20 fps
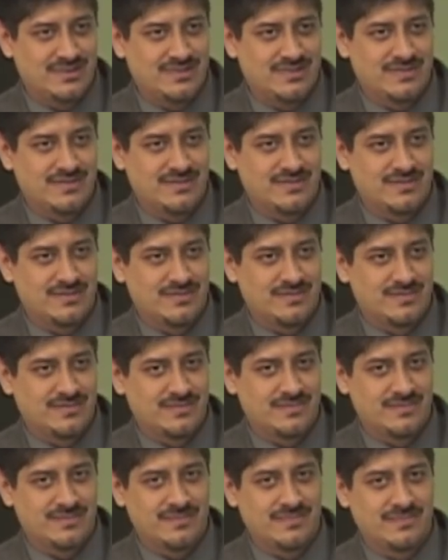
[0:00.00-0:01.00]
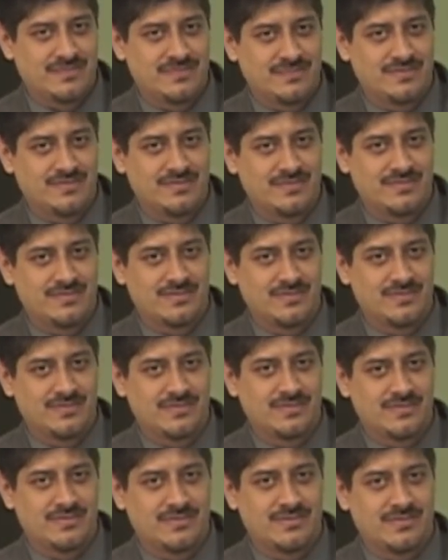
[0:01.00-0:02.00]

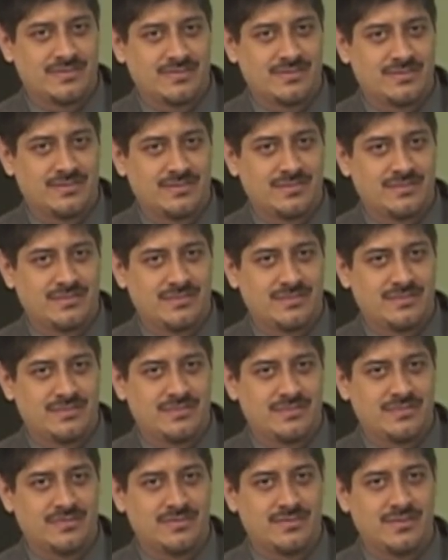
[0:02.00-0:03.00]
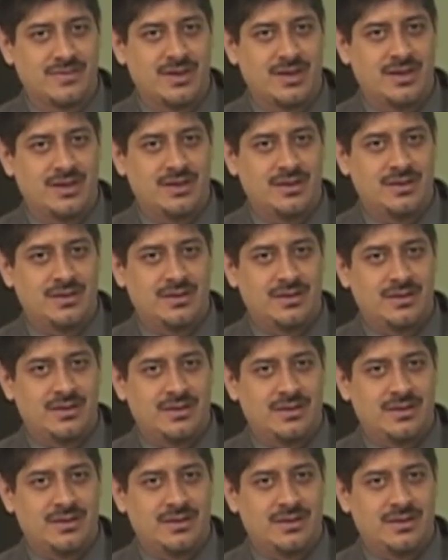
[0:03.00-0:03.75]
Nobody speaks.